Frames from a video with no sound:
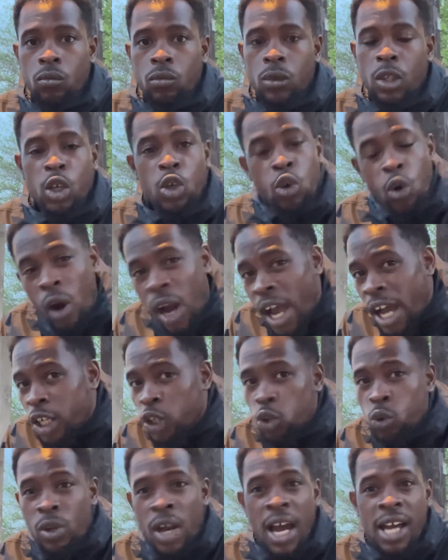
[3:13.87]
The grind
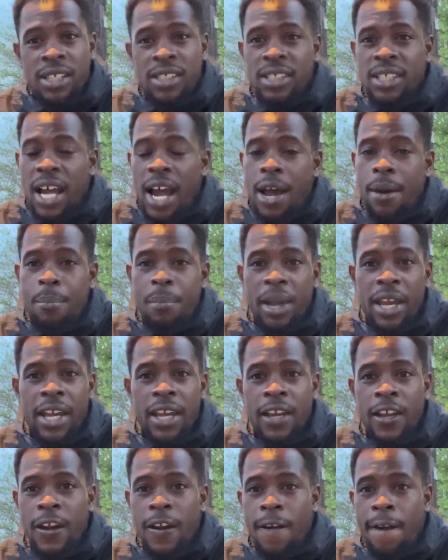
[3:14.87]
do not stop,
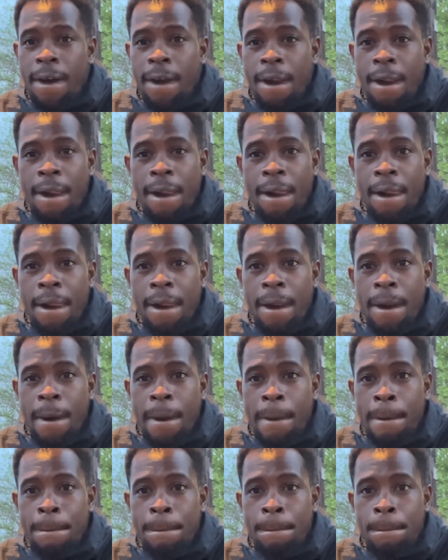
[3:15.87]
man.
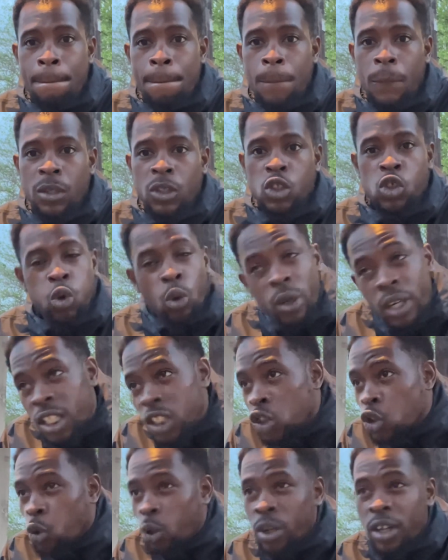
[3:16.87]

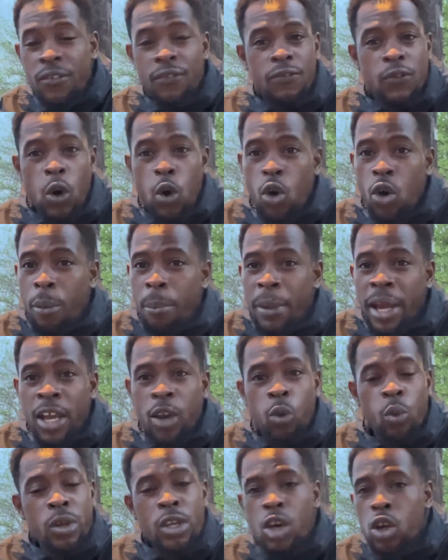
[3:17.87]
2024,
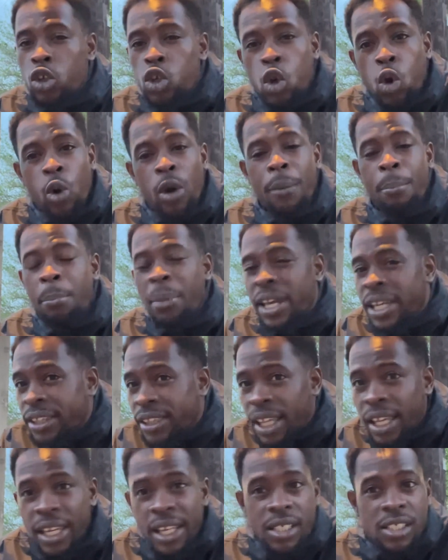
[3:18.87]
man, we are doing big
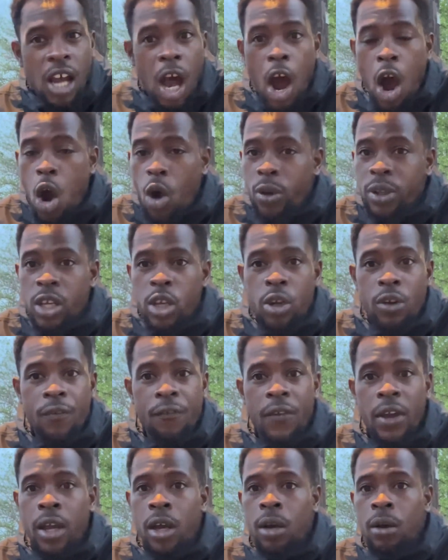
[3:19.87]
things all year,
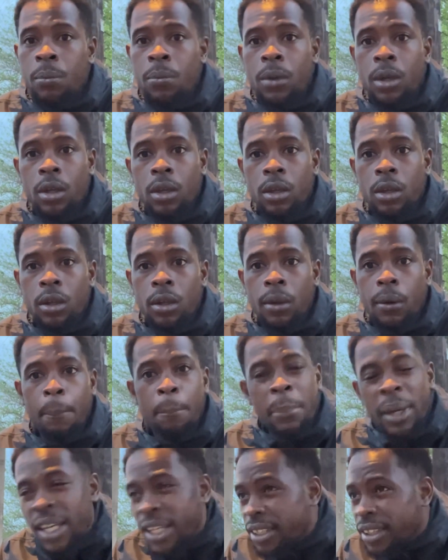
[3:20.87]
fam.
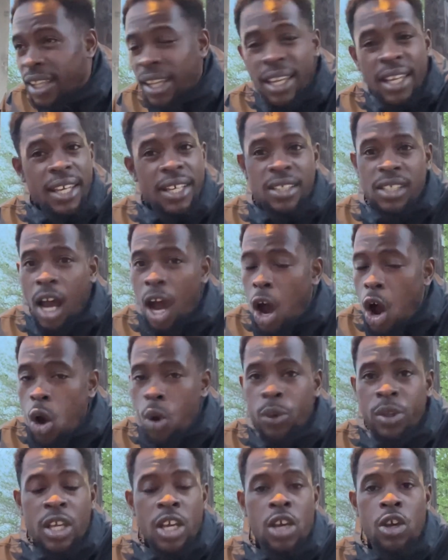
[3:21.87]
Big things
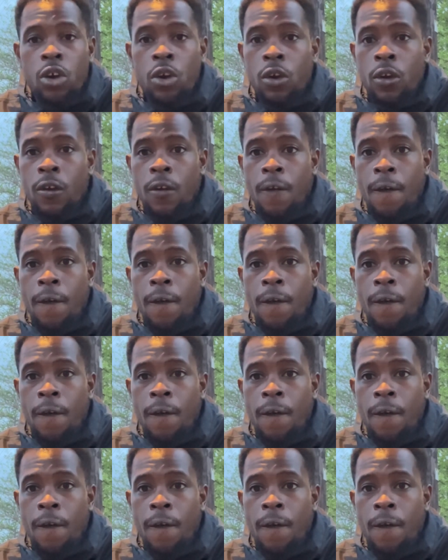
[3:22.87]
all year.